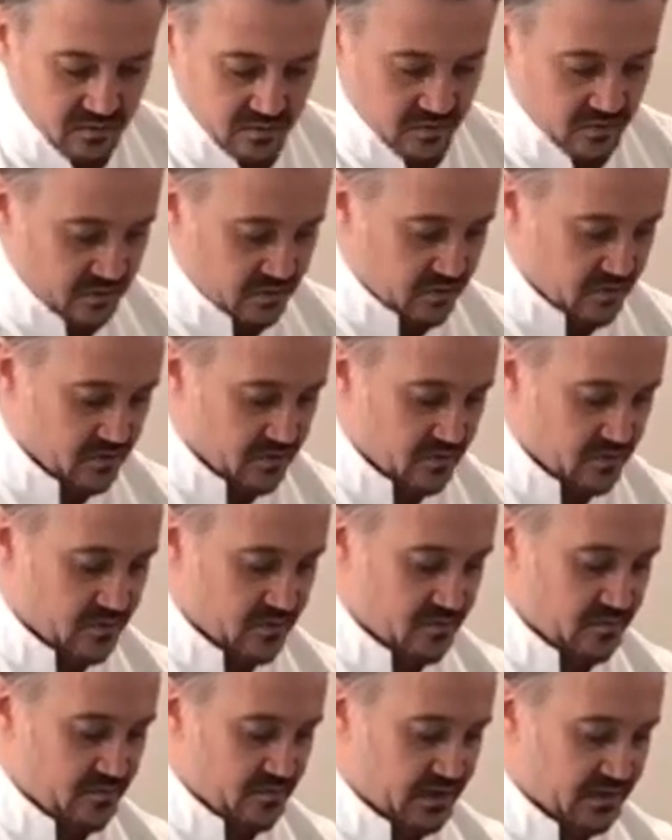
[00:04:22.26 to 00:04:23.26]
the
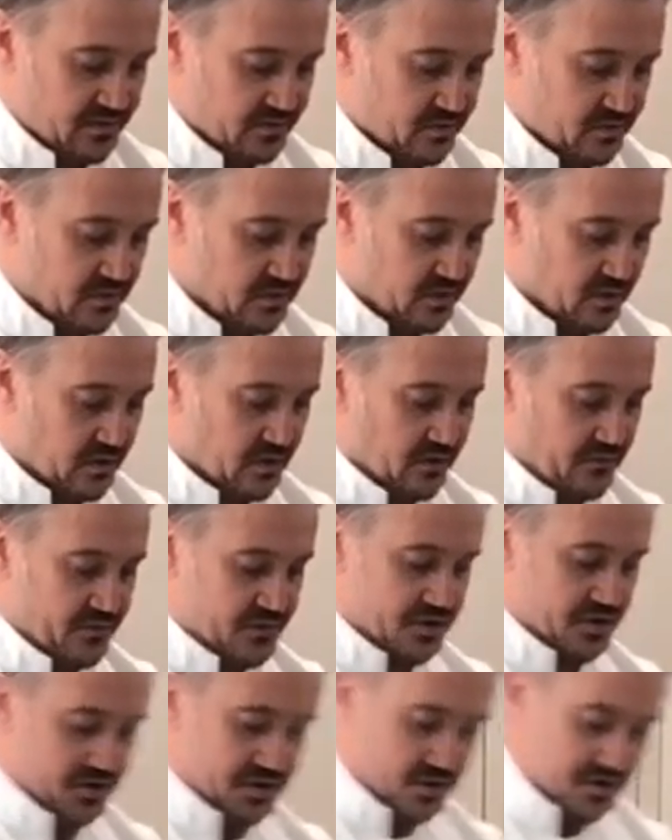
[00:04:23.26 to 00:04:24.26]
mixture
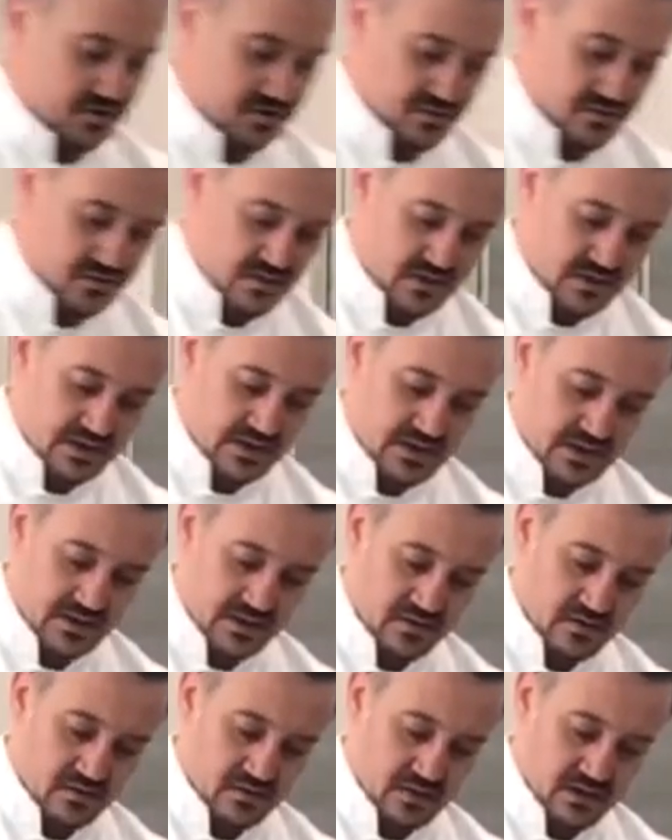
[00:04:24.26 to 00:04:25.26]
of sugar
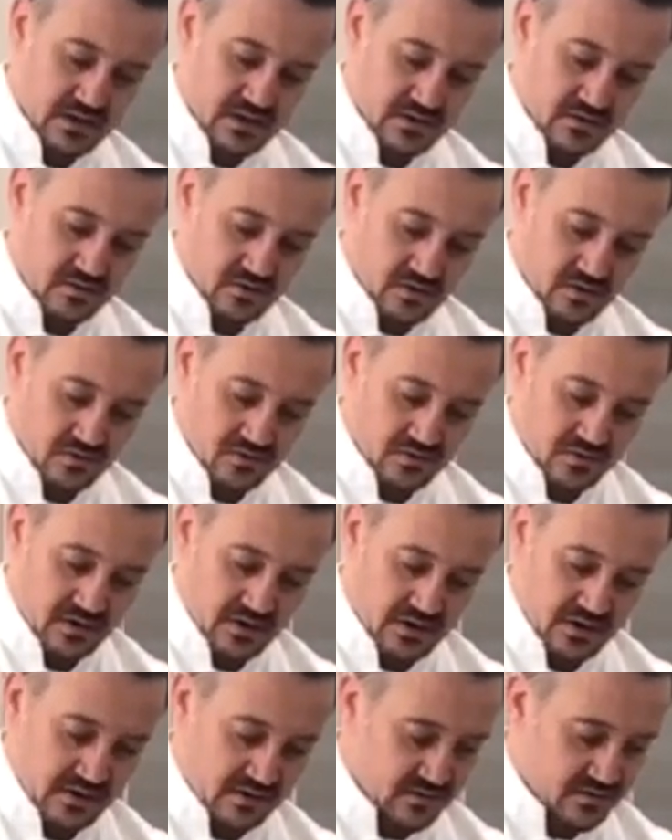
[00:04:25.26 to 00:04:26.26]
and, and all the
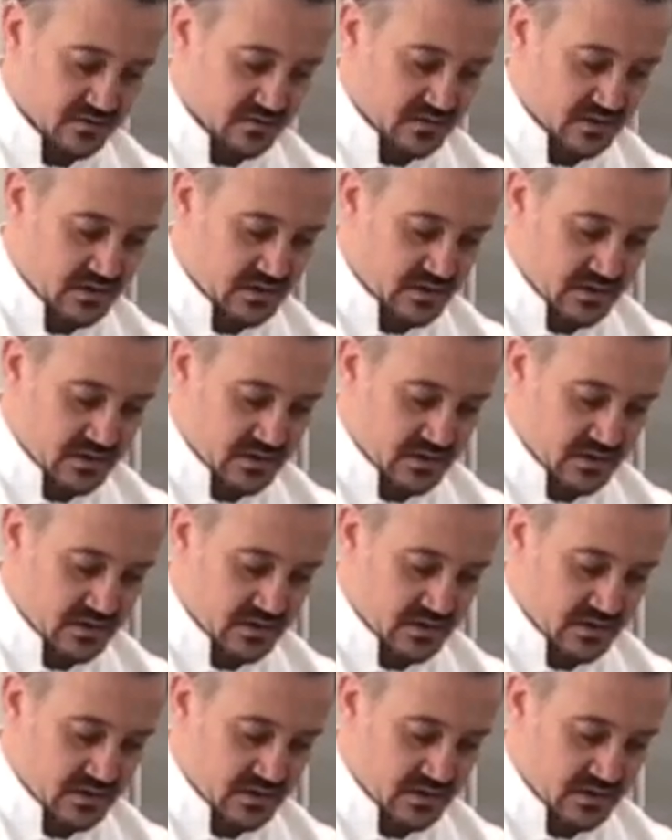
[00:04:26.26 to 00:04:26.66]
eggs